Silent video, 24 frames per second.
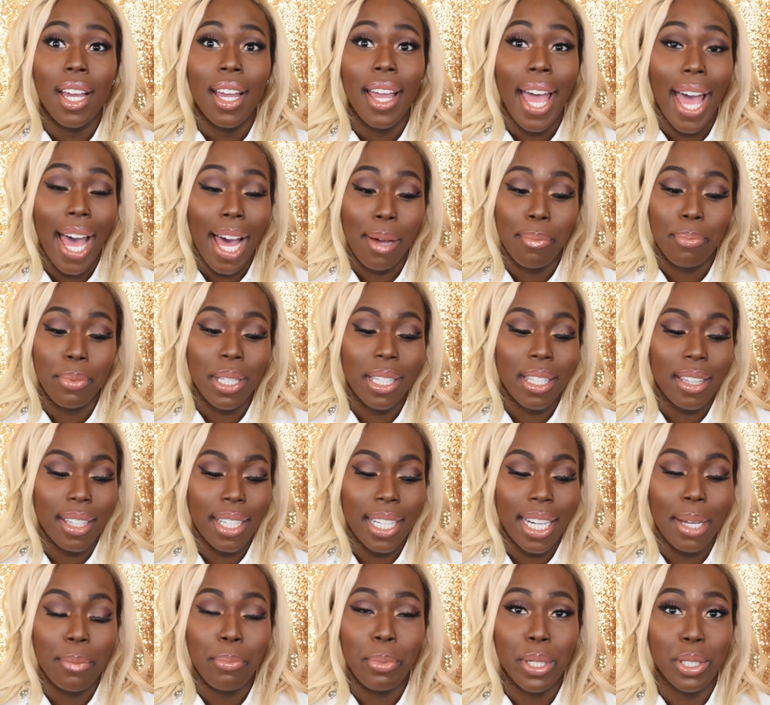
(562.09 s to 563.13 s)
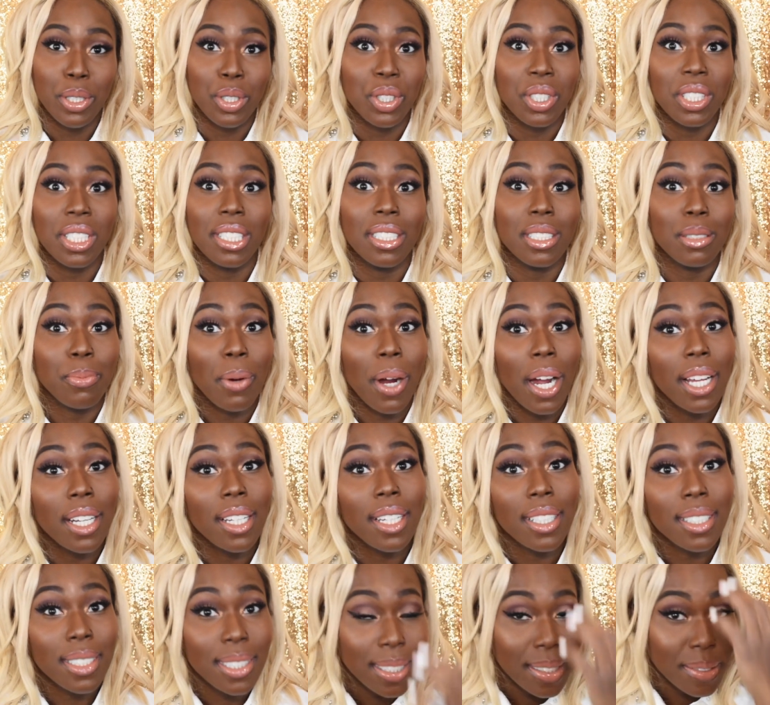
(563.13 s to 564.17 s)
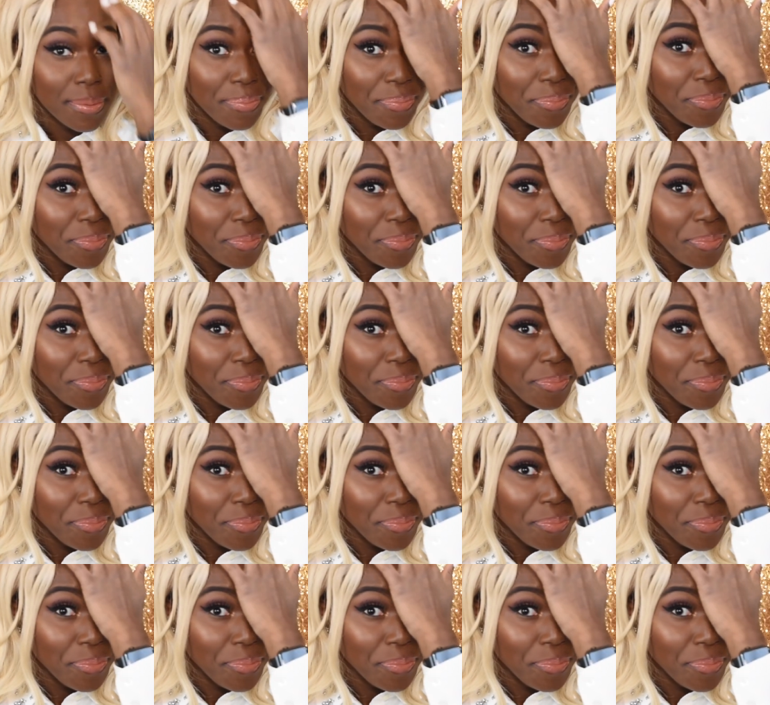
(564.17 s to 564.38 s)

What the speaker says: happy that I purchased these products.